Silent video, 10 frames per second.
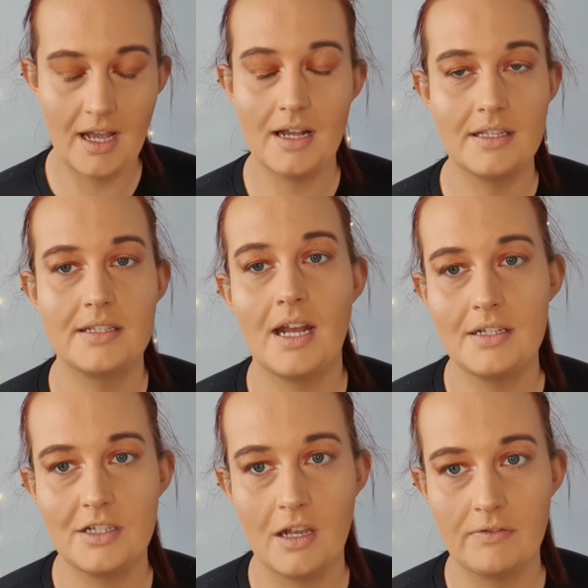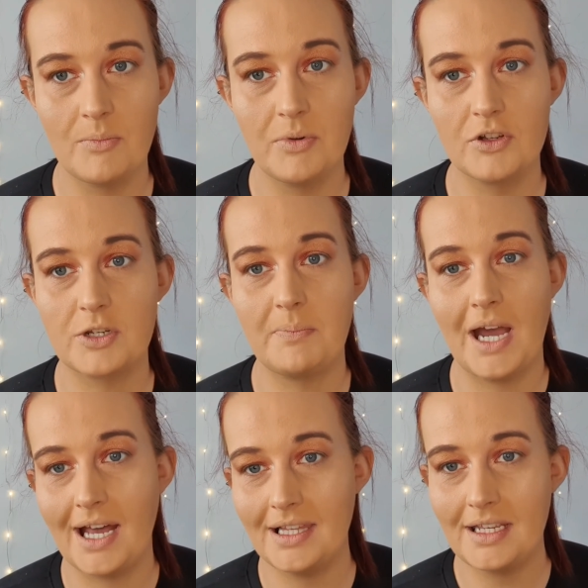I decided to go for a blush
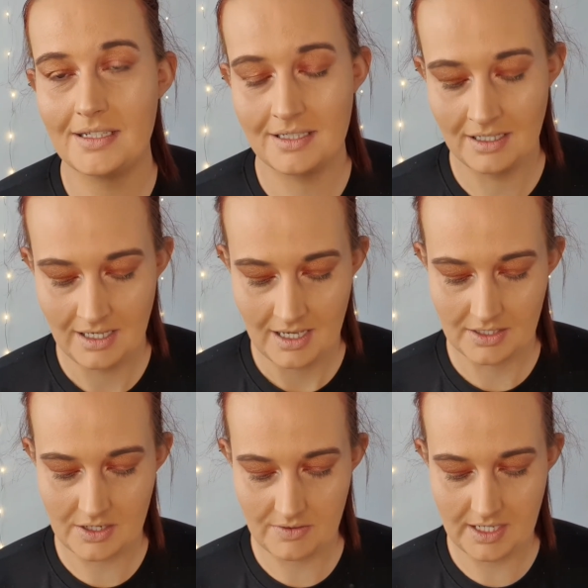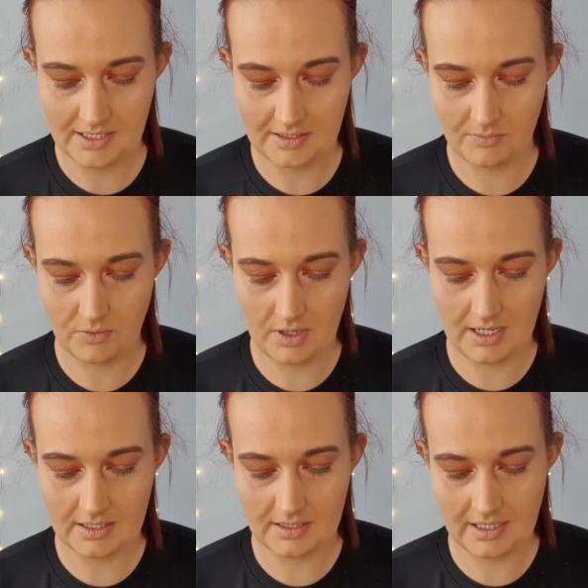palette. So this
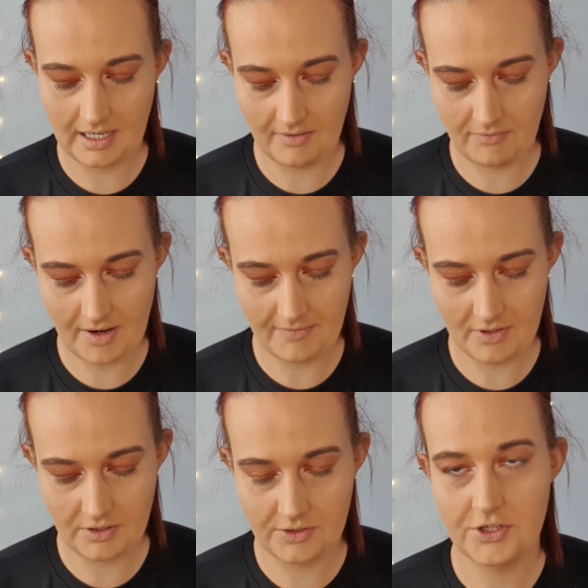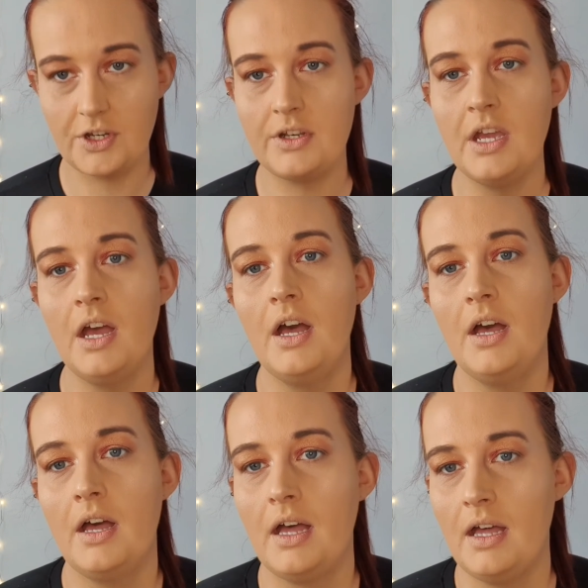is the Revolution.
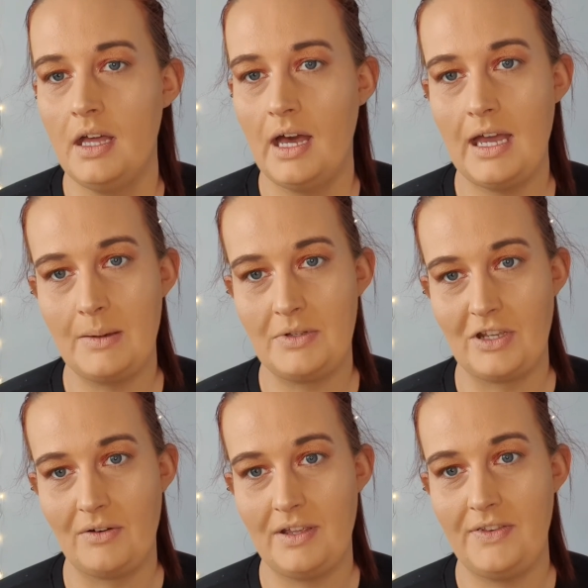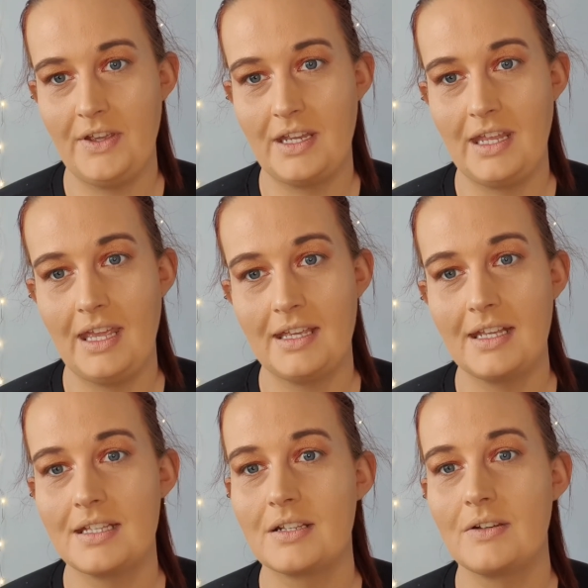I am sorry if you can hear
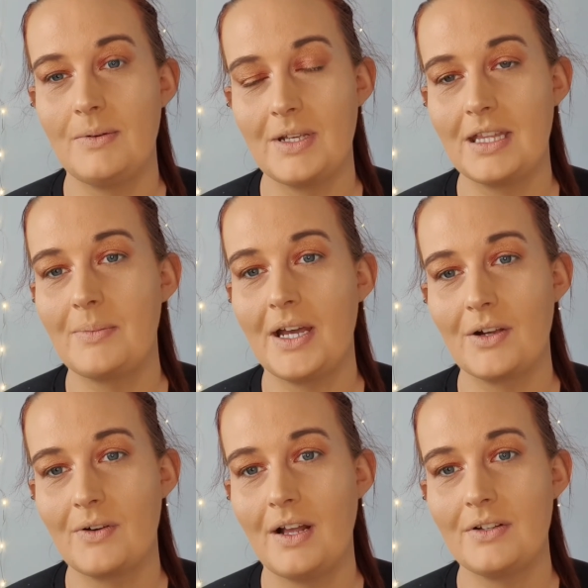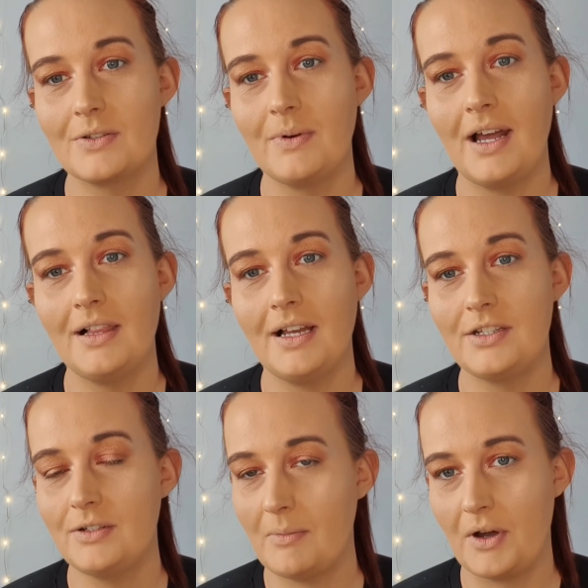kids screaming in the background as well. I
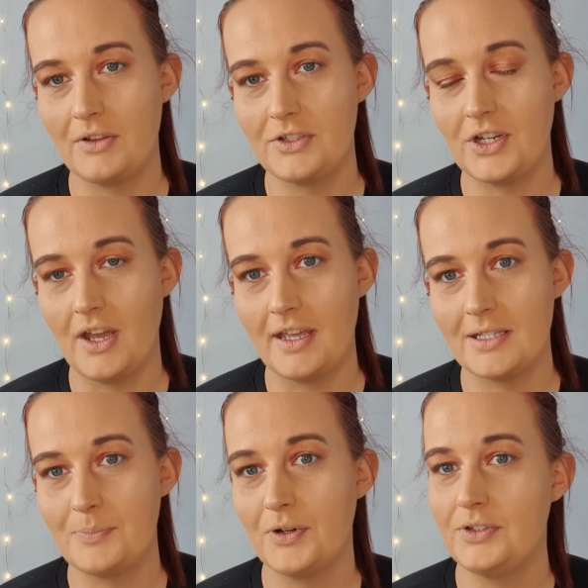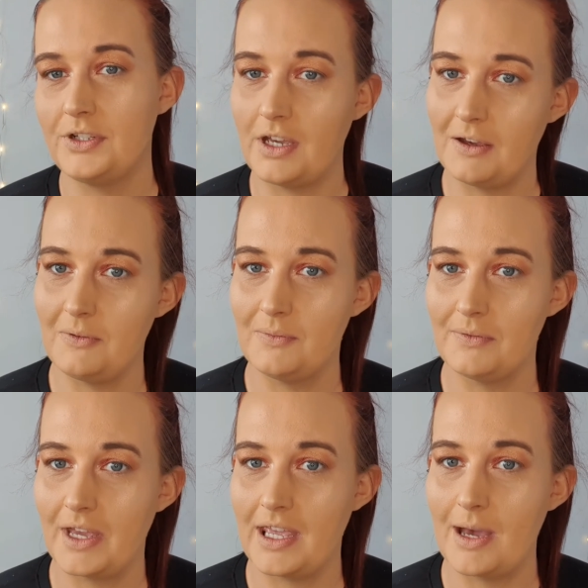do apologise, but you know,
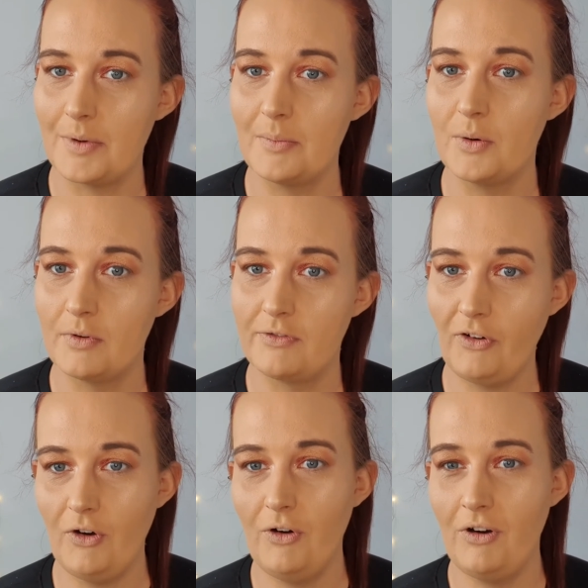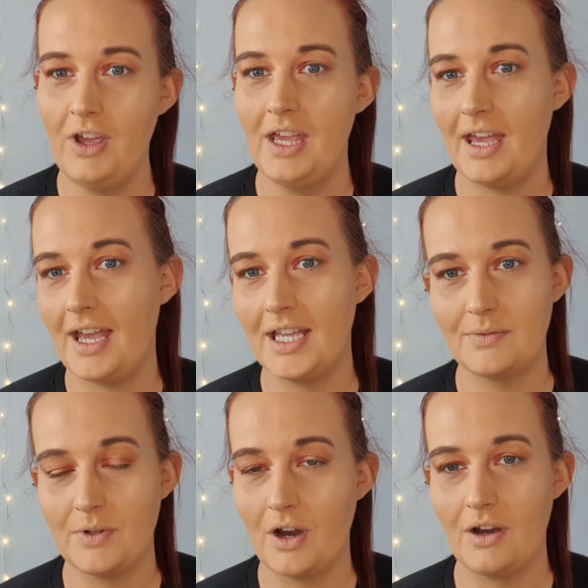I am a mum of 4 and
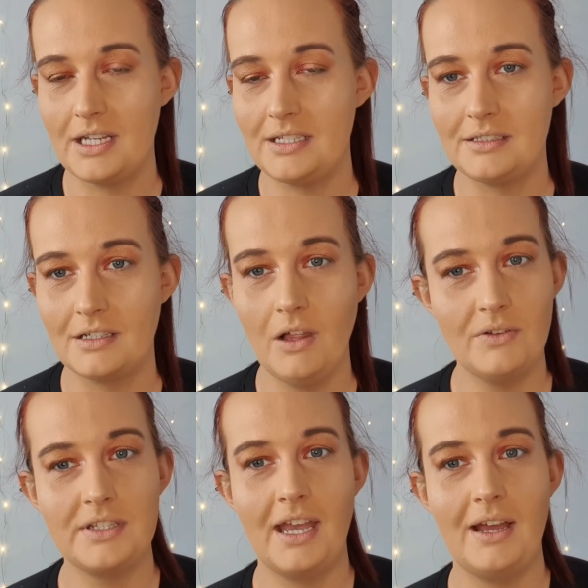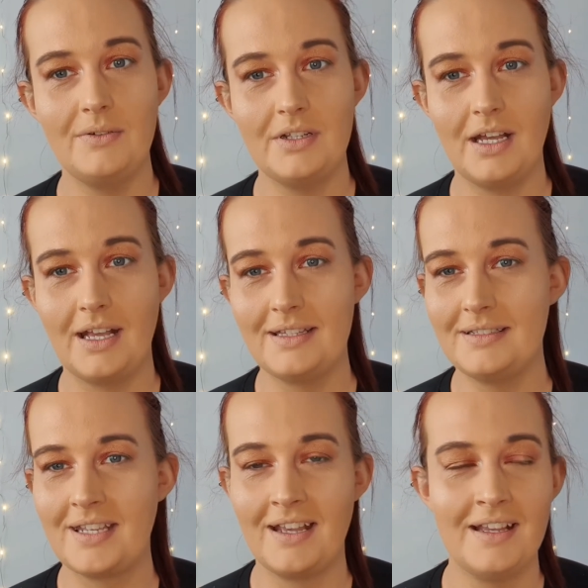we are in lockdown
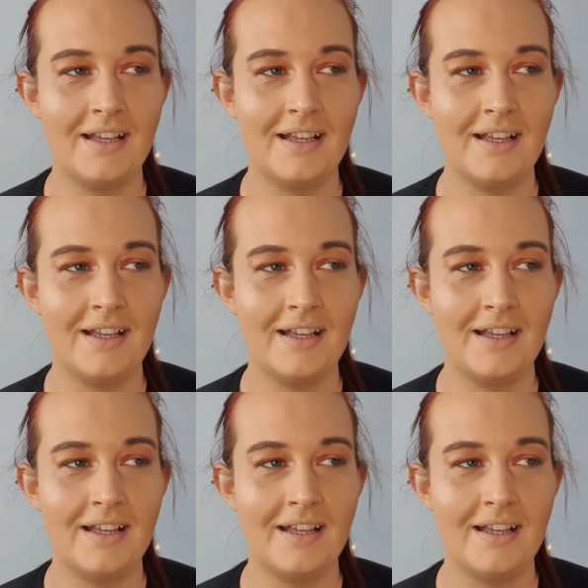and